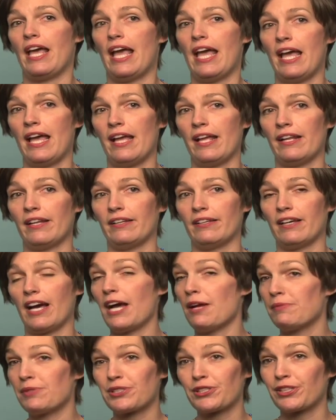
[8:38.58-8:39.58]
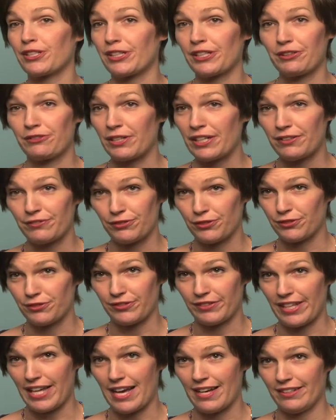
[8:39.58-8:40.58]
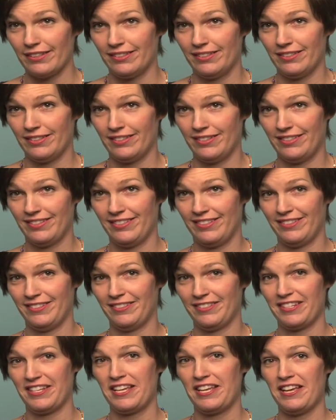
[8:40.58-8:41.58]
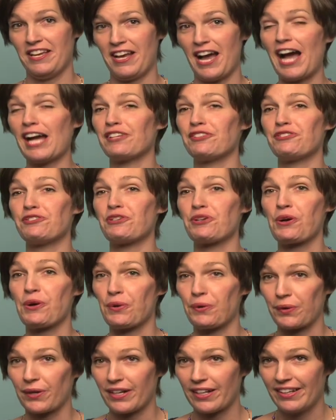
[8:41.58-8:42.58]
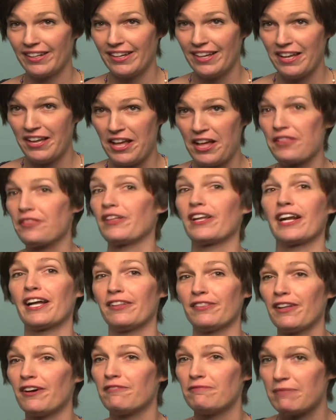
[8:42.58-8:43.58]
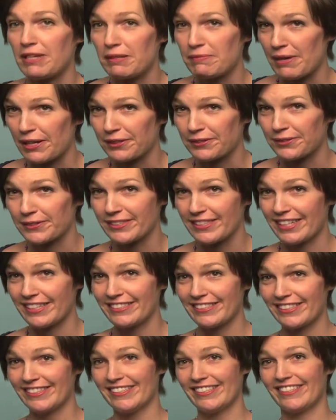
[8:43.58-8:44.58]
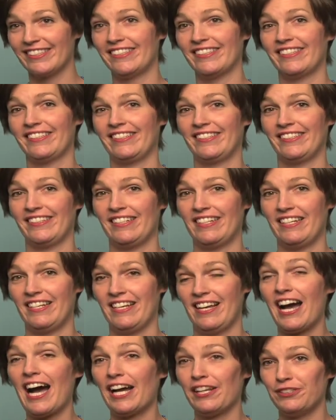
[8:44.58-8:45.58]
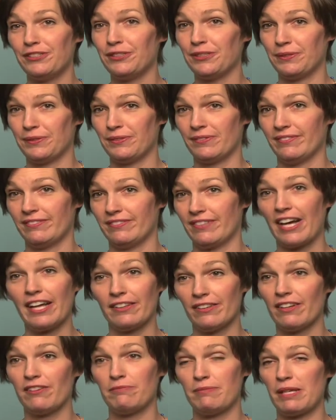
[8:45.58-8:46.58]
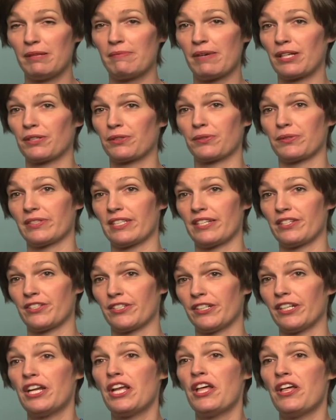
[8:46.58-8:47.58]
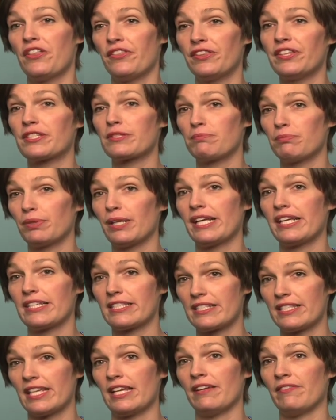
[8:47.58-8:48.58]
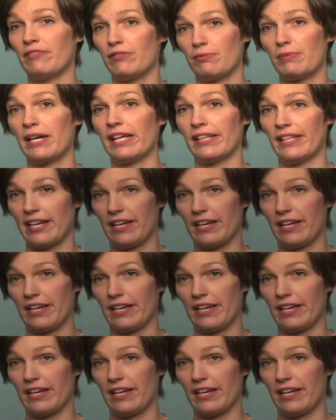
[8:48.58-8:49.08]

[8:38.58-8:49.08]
And I'm eternally grateful for that. I joke that I love Maine Medical Center. I do. I love Maine Medical Center. This place saved my